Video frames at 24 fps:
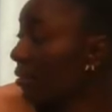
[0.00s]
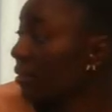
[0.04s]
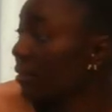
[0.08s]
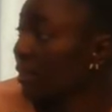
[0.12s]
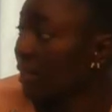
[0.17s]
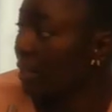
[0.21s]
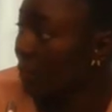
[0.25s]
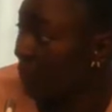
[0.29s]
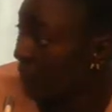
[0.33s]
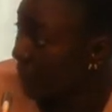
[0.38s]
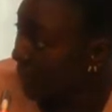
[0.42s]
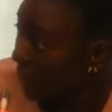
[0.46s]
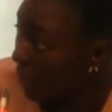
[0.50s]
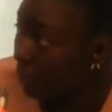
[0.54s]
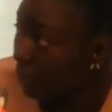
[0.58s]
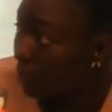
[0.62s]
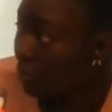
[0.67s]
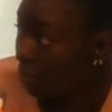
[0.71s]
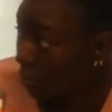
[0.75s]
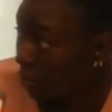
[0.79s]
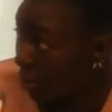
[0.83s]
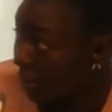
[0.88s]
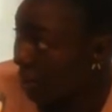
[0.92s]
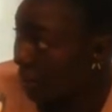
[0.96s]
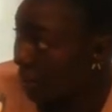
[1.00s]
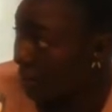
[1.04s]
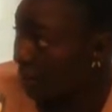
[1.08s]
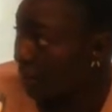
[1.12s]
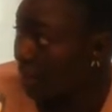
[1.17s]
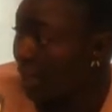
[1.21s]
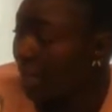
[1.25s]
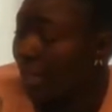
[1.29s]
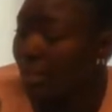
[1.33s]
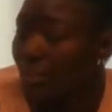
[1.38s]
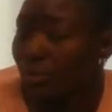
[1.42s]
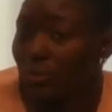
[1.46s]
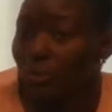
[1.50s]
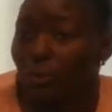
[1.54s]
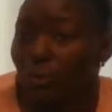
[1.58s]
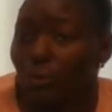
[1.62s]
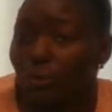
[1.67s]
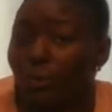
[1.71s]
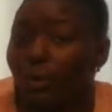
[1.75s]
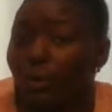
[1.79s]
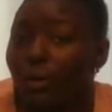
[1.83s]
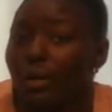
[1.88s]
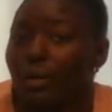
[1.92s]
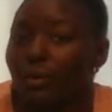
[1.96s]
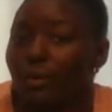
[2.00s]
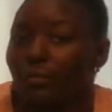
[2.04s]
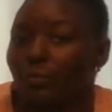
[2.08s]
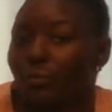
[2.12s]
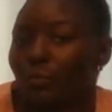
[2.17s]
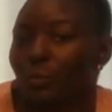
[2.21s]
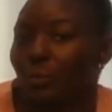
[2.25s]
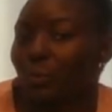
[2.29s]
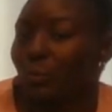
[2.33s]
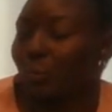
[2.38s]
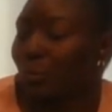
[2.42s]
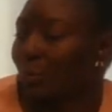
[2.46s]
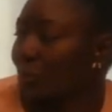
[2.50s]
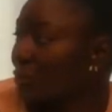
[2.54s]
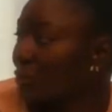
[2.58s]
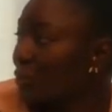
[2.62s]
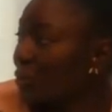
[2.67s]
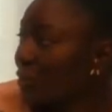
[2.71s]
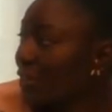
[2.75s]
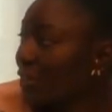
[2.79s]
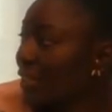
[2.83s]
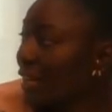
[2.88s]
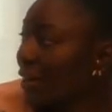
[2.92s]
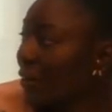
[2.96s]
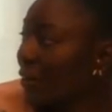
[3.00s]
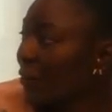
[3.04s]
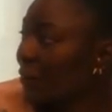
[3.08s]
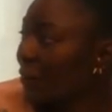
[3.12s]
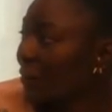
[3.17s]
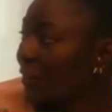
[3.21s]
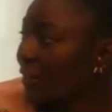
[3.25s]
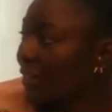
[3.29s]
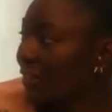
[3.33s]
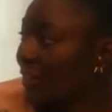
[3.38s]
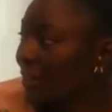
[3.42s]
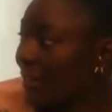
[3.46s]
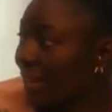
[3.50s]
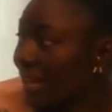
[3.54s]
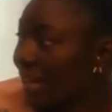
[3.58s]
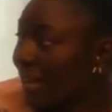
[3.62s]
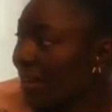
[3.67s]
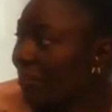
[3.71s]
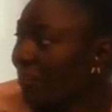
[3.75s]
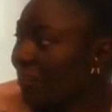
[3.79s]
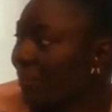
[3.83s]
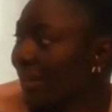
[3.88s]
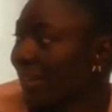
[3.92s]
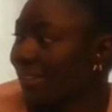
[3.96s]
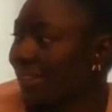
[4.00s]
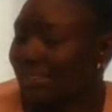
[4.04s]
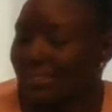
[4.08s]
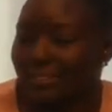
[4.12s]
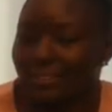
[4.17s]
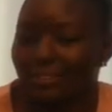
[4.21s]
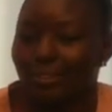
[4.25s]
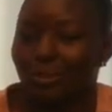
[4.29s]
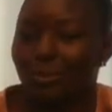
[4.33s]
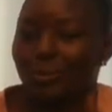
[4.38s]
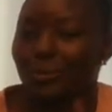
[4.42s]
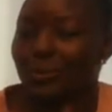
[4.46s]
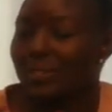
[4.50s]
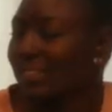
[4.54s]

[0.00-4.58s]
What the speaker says: keep sales running. So we produce now in the lab and we